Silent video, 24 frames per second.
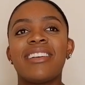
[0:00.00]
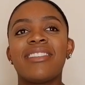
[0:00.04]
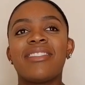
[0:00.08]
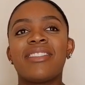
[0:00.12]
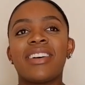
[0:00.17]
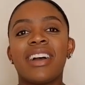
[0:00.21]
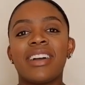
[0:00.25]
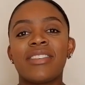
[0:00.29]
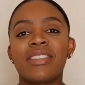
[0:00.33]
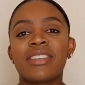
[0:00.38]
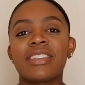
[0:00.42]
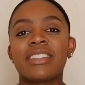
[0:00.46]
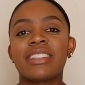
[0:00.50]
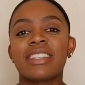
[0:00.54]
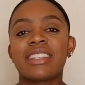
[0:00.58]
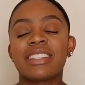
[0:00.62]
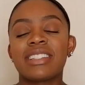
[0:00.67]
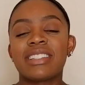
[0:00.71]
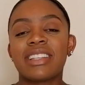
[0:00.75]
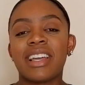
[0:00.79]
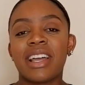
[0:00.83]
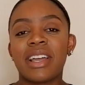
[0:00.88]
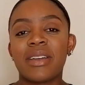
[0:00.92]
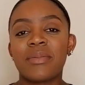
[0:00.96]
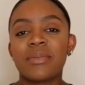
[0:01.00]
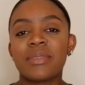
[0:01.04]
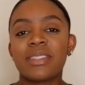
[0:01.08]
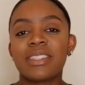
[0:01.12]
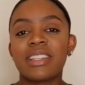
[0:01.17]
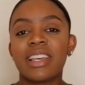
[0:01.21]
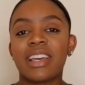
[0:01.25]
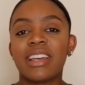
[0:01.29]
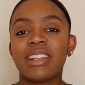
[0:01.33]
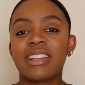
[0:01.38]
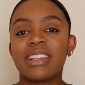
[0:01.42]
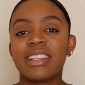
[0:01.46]
5 or 6 times,
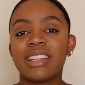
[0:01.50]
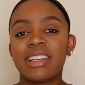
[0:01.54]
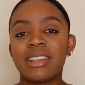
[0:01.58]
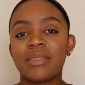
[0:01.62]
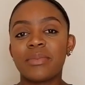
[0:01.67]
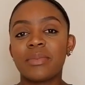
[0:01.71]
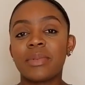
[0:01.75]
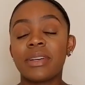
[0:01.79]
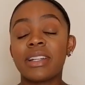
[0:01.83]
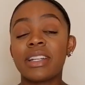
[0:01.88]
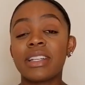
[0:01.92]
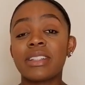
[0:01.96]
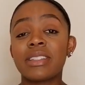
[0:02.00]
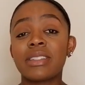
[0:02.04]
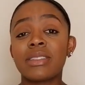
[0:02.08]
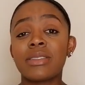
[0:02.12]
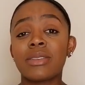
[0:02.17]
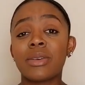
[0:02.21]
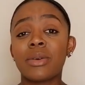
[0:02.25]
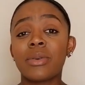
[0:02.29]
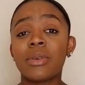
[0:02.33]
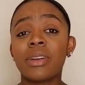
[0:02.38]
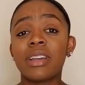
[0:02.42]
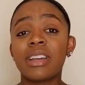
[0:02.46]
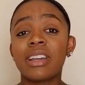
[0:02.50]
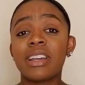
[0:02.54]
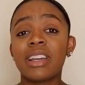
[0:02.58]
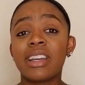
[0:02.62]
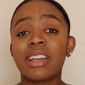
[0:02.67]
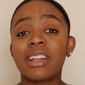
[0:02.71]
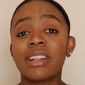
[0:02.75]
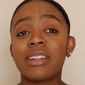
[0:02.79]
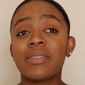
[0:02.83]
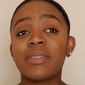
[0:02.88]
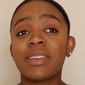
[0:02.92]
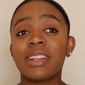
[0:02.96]
sadly, but it's so
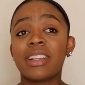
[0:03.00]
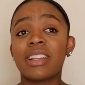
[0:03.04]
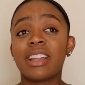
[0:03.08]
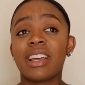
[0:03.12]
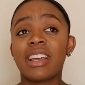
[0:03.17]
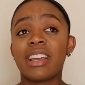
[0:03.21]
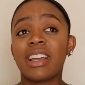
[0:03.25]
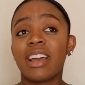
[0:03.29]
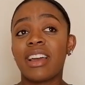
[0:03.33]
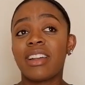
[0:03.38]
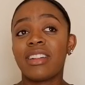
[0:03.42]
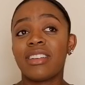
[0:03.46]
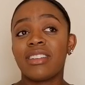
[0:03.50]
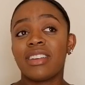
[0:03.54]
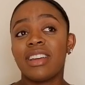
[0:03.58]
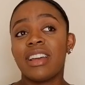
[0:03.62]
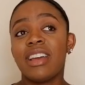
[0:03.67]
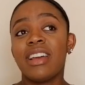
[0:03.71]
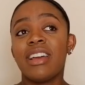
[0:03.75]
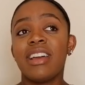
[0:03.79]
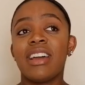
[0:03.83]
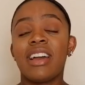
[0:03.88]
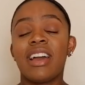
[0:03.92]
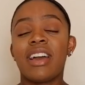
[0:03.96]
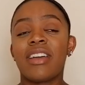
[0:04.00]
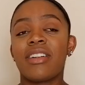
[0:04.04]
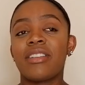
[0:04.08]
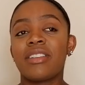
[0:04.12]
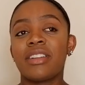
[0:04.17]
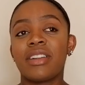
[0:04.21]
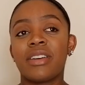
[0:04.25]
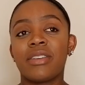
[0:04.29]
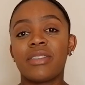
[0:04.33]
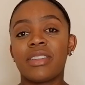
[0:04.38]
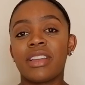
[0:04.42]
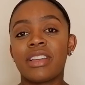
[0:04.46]
good. But like, I don't
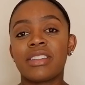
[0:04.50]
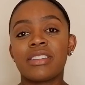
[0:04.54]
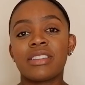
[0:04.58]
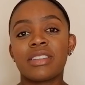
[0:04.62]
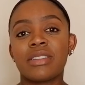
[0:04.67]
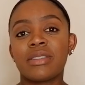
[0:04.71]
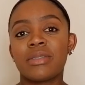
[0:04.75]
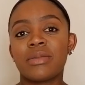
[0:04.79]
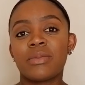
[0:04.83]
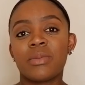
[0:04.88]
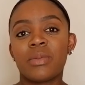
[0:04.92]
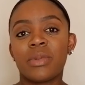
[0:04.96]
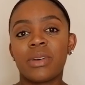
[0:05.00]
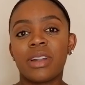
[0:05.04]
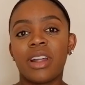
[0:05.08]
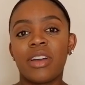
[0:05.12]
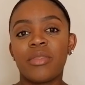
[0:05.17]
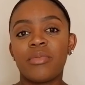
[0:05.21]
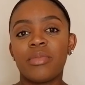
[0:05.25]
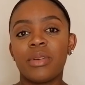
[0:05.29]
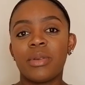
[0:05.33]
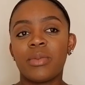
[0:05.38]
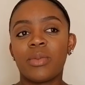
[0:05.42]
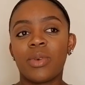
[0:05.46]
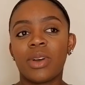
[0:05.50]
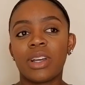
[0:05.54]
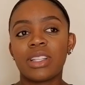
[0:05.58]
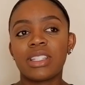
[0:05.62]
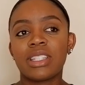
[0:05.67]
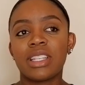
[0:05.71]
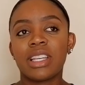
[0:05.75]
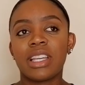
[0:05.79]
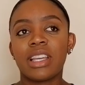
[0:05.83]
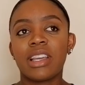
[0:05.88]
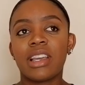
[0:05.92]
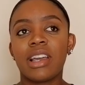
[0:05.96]
know, that's just what I've been
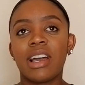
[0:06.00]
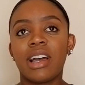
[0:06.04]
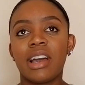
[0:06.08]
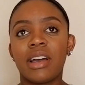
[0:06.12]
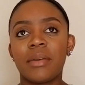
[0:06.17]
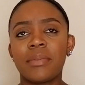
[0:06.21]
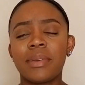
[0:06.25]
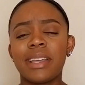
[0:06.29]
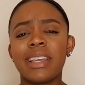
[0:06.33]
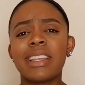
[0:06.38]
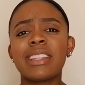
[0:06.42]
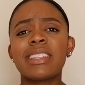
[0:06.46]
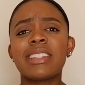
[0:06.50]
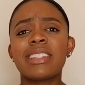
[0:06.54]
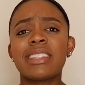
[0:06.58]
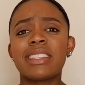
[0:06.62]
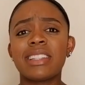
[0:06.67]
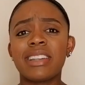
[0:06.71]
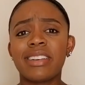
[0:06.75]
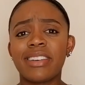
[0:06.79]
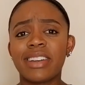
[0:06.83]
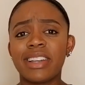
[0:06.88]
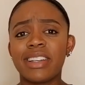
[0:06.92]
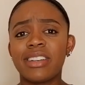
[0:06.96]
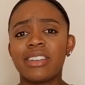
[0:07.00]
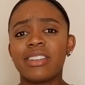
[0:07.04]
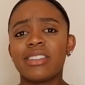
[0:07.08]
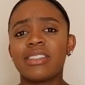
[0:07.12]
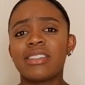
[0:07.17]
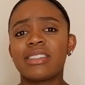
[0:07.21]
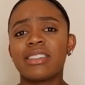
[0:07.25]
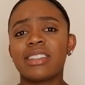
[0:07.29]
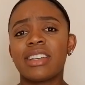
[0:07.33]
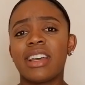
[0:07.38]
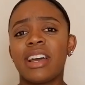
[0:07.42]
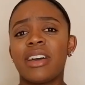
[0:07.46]
wanting. And cereal,
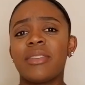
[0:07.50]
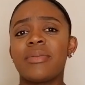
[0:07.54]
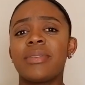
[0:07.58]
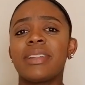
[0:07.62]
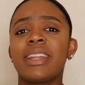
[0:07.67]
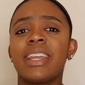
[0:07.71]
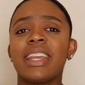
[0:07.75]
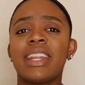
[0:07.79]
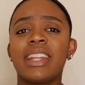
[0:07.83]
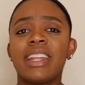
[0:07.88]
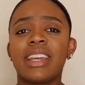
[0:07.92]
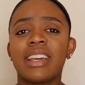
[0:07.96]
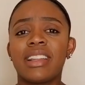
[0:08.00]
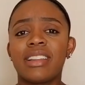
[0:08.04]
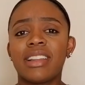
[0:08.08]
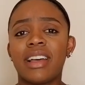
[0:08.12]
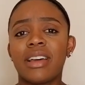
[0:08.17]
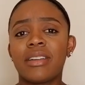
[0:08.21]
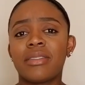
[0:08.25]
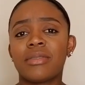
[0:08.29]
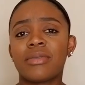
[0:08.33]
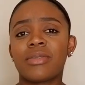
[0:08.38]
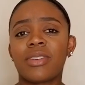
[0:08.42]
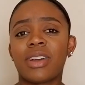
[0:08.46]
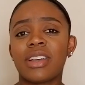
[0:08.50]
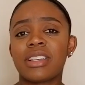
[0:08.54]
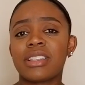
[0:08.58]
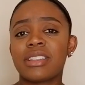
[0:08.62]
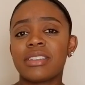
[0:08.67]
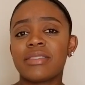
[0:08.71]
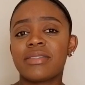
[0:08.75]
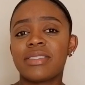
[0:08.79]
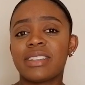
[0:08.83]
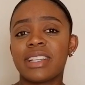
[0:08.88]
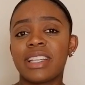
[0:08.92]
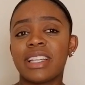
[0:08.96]
I've been eating a lot of
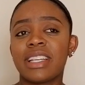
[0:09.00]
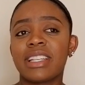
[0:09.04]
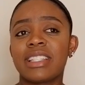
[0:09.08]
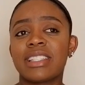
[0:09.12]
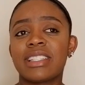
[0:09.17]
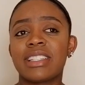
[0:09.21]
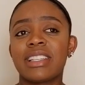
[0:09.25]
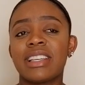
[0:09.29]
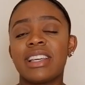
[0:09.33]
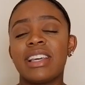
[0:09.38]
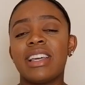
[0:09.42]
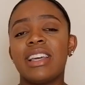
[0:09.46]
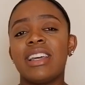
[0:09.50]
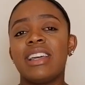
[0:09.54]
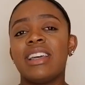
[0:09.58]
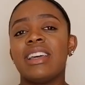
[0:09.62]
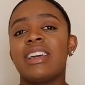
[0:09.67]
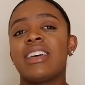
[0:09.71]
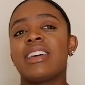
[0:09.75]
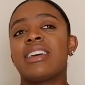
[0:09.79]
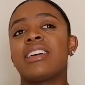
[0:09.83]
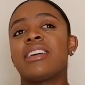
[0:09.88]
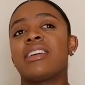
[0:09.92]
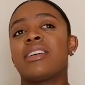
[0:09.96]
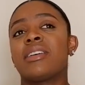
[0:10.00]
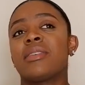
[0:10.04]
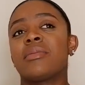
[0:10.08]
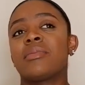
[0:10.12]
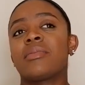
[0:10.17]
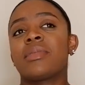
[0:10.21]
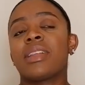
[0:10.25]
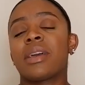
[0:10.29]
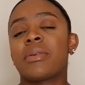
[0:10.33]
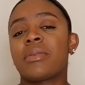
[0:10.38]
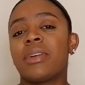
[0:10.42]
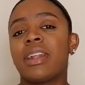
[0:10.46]
Frosted Flakes.
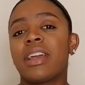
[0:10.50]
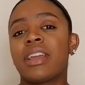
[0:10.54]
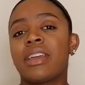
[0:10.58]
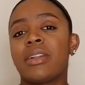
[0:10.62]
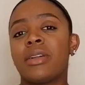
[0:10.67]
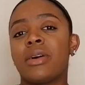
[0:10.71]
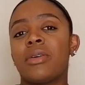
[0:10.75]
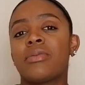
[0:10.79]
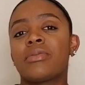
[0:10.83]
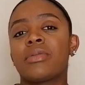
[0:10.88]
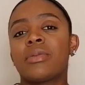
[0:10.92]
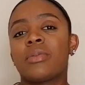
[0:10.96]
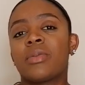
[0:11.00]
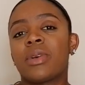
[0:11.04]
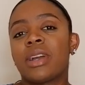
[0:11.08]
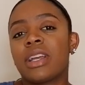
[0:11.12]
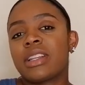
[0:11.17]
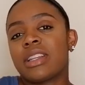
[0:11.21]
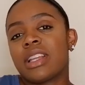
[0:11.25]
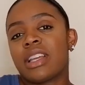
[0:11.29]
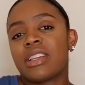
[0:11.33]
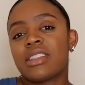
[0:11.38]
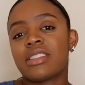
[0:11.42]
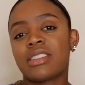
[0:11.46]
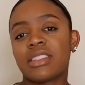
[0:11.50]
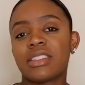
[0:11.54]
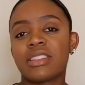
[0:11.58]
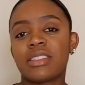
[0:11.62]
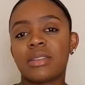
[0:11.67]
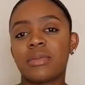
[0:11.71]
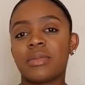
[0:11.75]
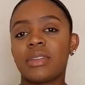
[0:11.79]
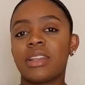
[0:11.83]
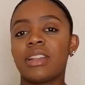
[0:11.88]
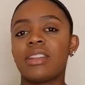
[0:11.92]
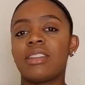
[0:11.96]
Like when I get home from work, that's just
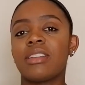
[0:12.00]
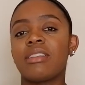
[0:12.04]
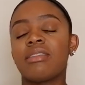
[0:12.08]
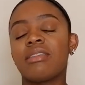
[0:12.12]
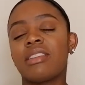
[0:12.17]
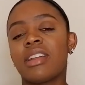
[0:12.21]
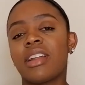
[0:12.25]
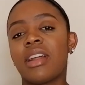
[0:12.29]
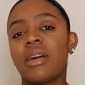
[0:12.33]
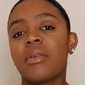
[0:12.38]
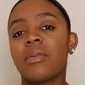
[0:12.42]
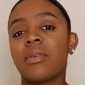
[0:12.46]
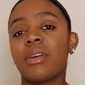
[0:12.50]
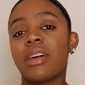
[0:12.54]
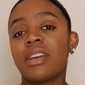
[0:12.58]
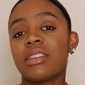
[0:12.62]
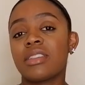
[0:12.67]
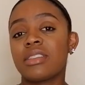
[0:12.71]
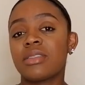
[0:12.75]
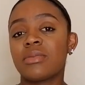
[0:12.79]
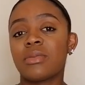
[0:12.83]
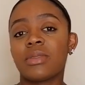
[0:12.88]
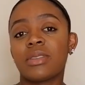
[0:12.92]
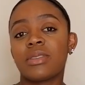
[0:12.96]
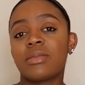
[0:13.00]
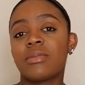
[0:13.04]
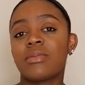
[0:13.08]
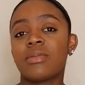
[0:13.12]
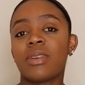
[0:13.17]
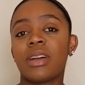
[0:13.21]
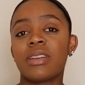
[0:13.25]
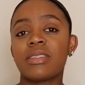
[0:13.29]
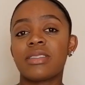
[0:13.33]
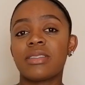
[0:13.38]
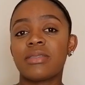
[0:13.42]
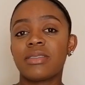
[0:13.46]
something that I want. I just want some
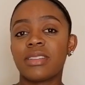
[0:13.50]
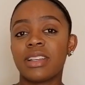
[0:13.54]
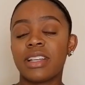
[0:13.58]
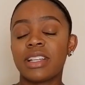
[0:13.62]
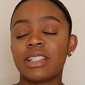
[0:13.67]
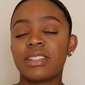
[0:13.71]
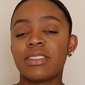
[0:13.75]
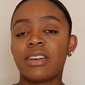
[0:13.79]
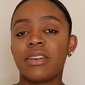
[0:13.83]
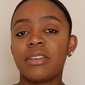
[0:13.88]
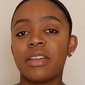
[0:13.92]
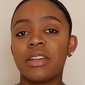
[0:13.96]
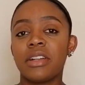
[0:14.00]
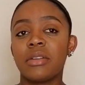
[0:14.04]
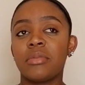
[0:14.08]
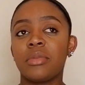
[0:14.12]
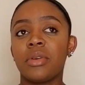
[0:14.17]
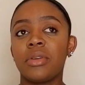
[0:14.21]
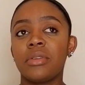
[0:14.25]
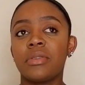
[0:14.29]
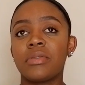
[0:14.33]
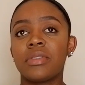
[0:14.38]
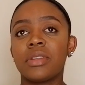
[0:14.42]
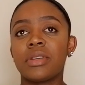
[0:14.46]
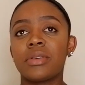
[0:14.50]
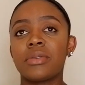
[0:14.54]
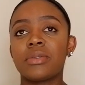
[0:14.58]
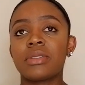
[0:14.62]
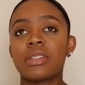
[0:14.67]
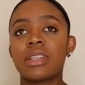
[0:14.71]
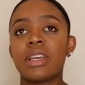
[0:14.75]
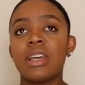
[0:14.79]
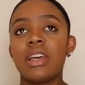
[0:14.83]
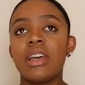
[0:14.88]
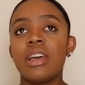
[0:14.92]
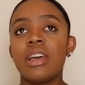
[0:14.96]
Frosted Flakes, so I'll eat a bowl of those.